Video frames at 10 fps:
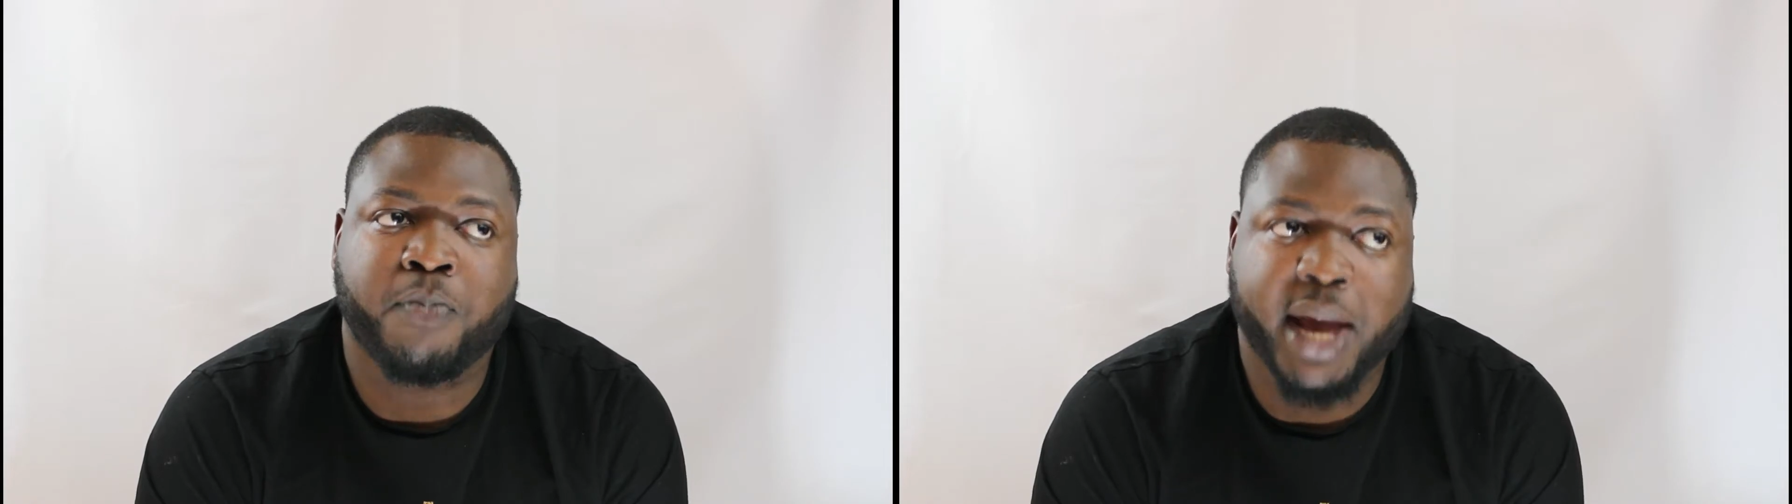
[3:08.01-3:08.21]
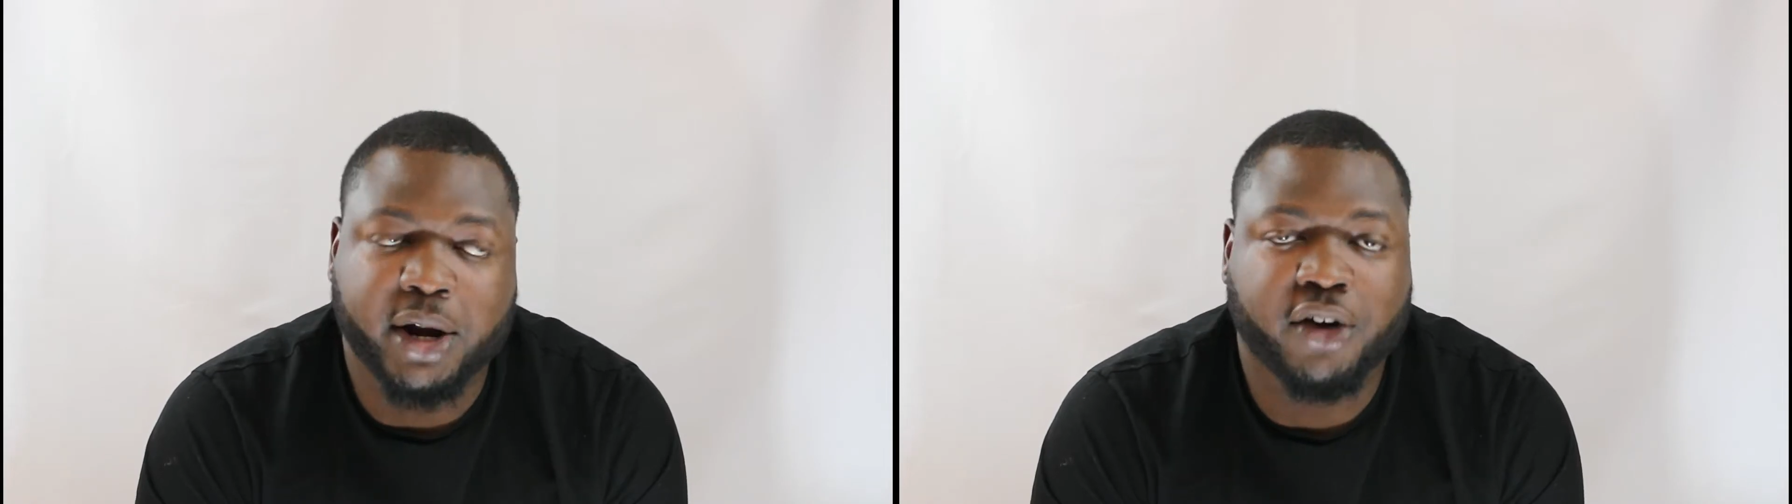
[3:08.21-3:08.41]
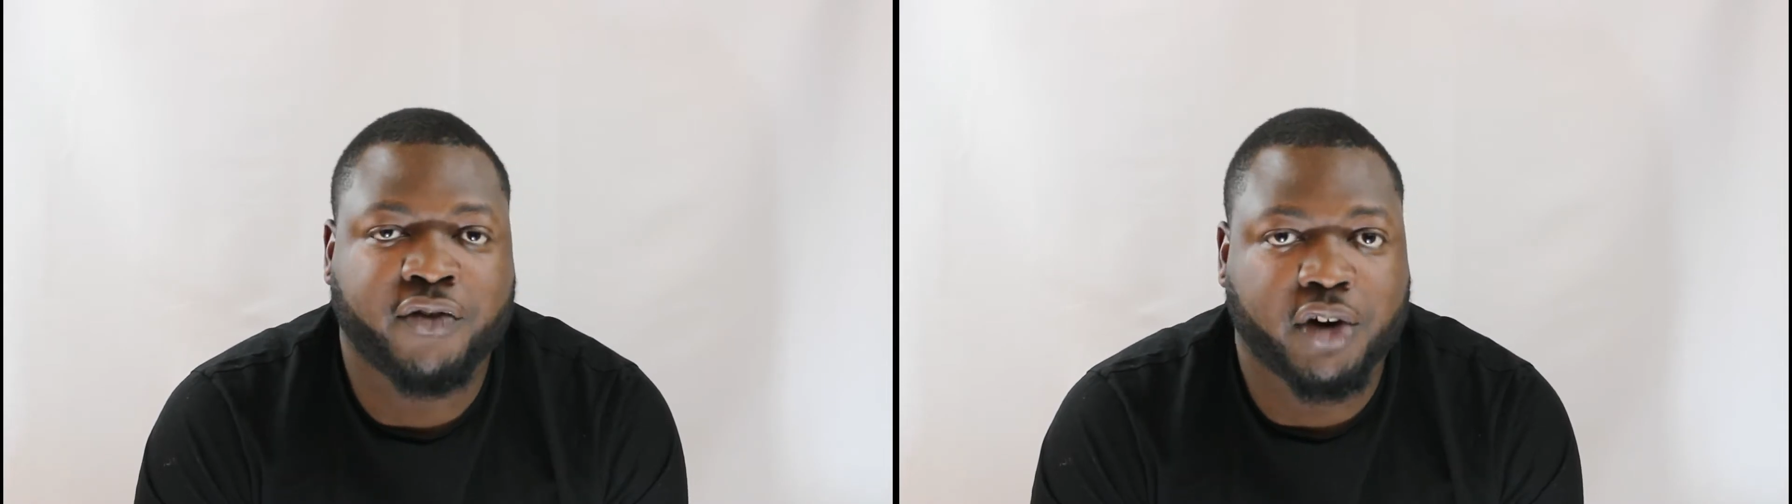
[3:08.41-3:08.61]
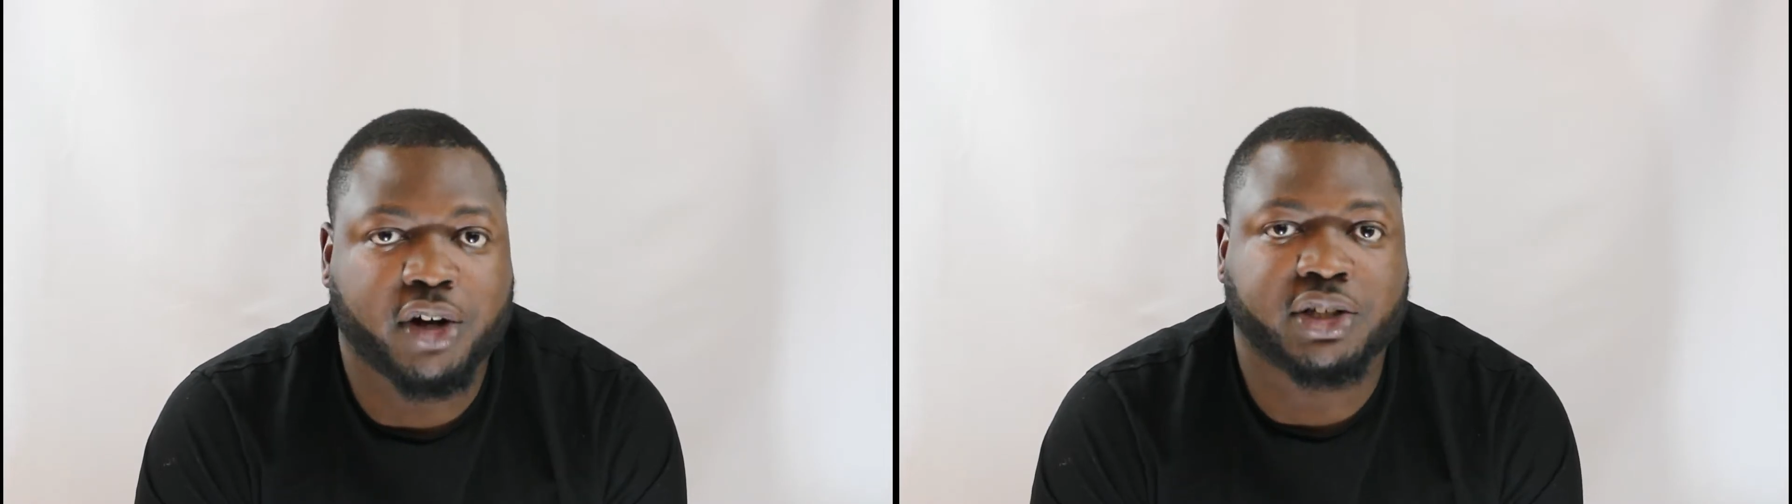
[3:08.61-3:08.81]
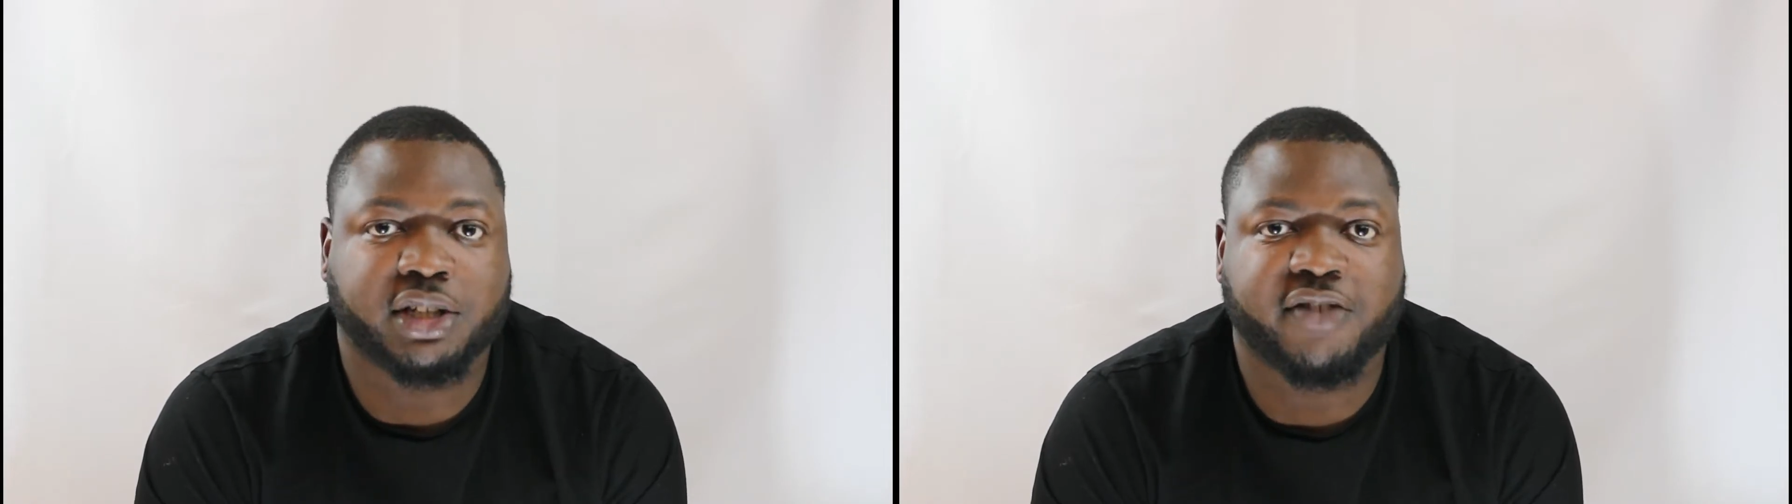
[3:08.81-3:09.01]
better
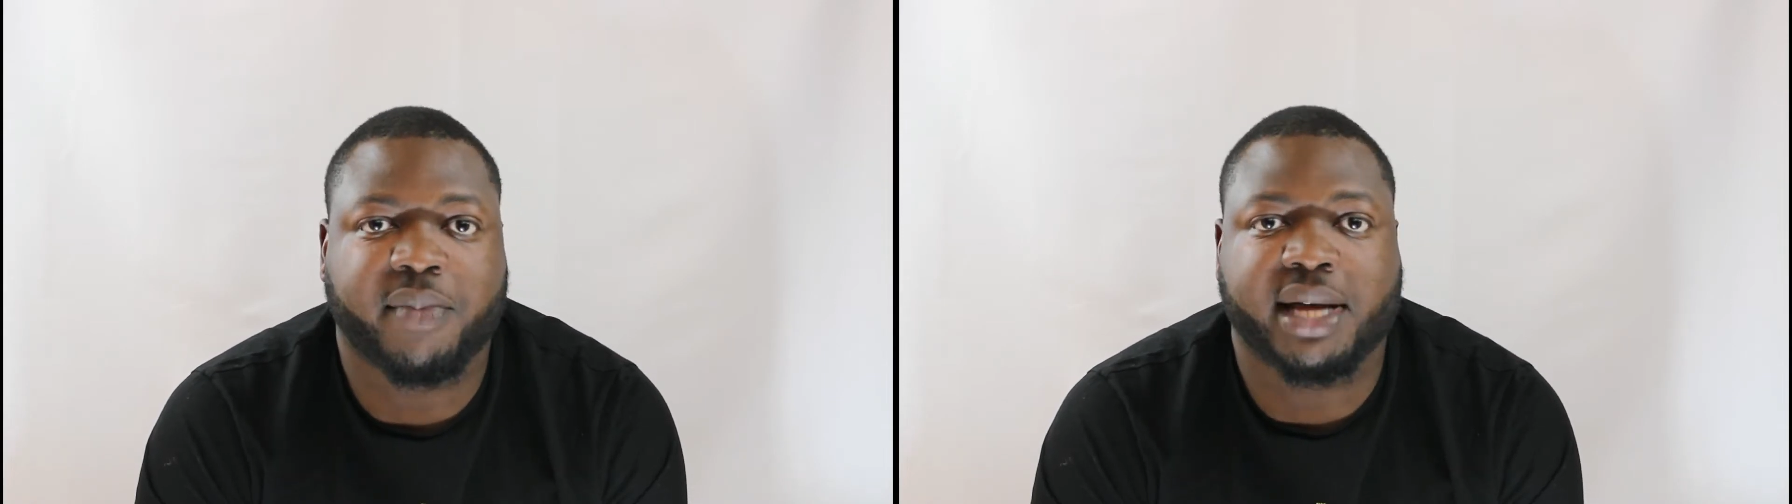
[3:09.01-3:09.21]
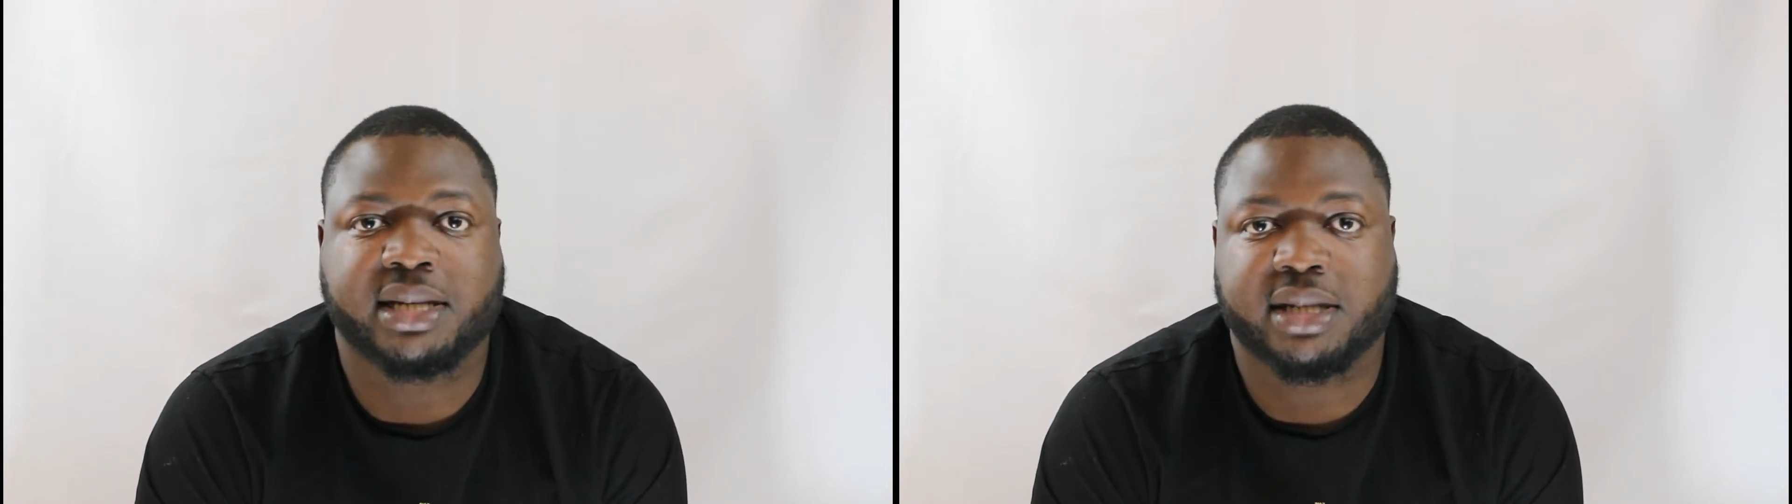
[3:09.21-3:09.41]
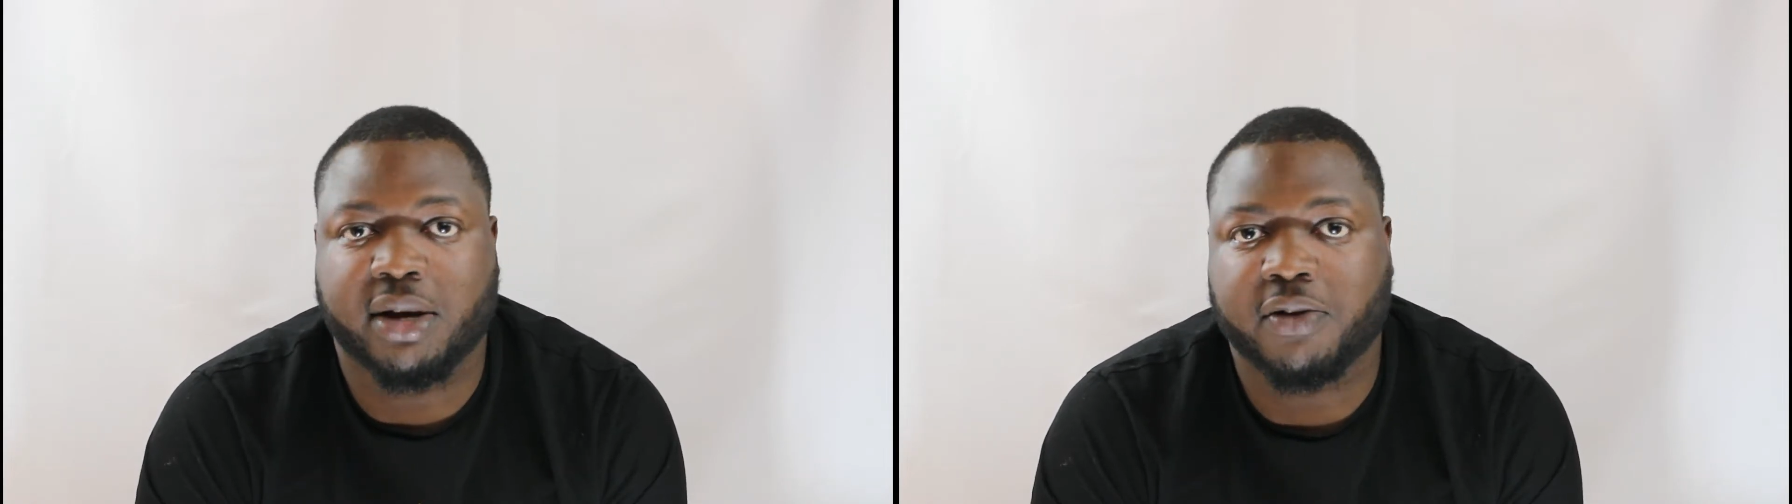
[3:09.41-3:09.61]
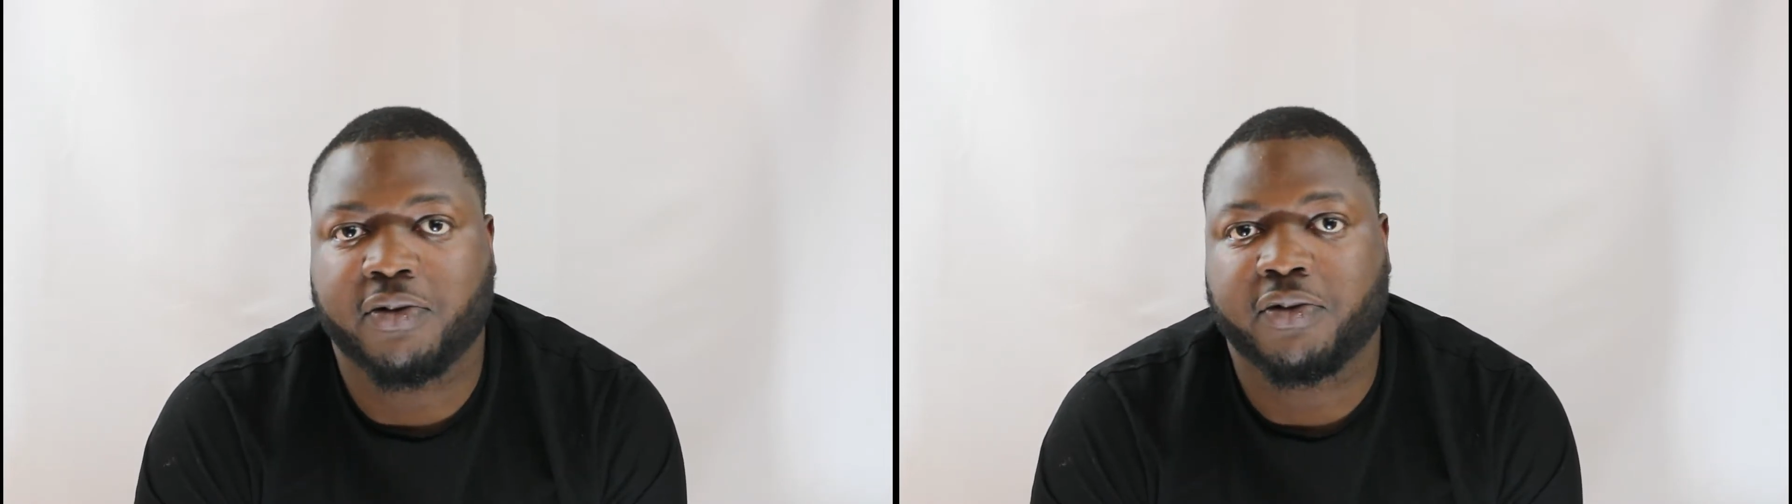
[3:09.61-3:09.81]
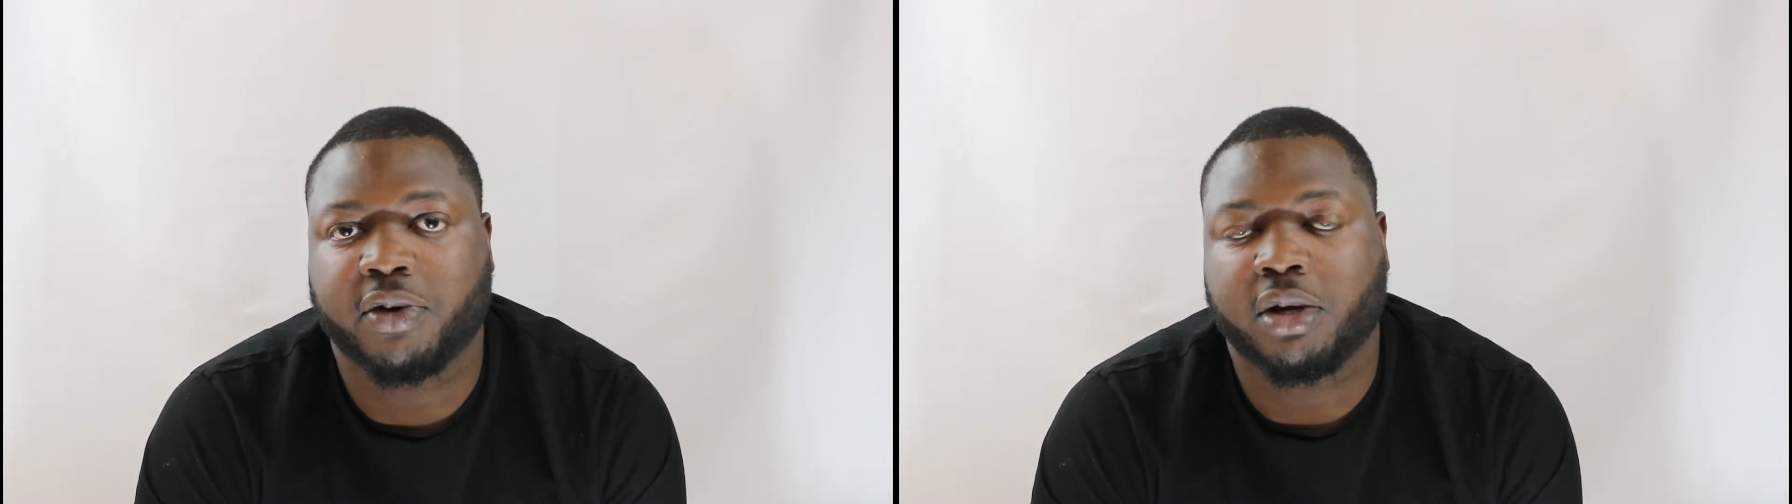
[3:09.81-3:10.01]
version of
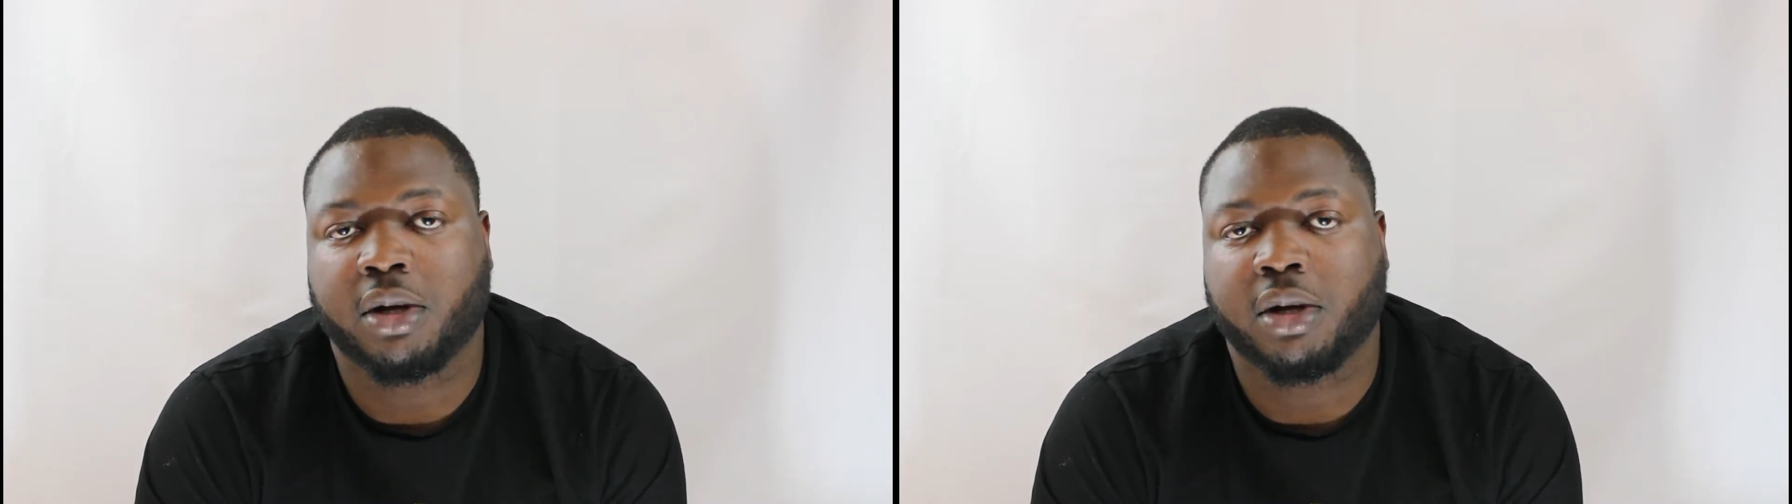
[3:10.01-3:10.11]
myself,